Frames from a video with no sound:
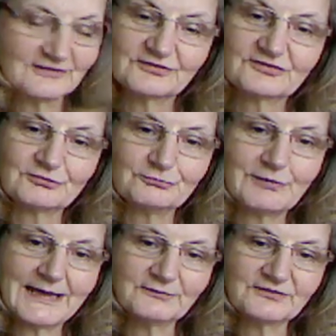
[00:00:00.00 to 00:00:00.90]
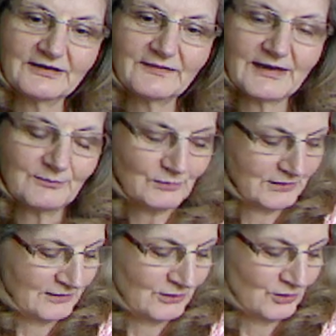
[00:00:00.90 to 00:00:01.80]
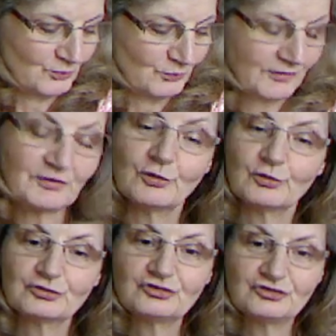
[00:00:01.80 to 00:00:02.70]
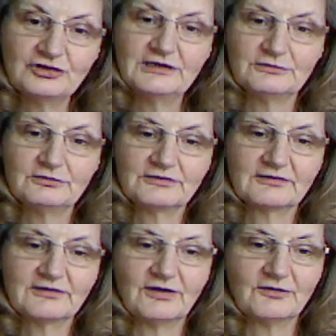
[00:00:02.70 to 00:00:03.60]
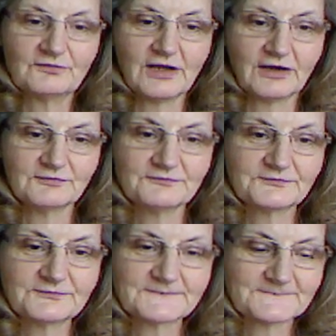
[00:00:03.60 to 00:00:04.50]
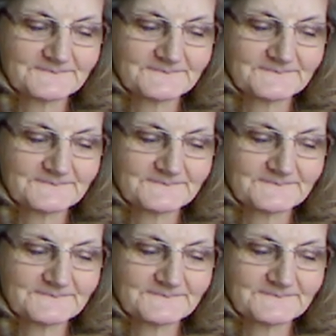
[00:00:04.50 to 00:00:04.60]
surrounding them with your shield of love.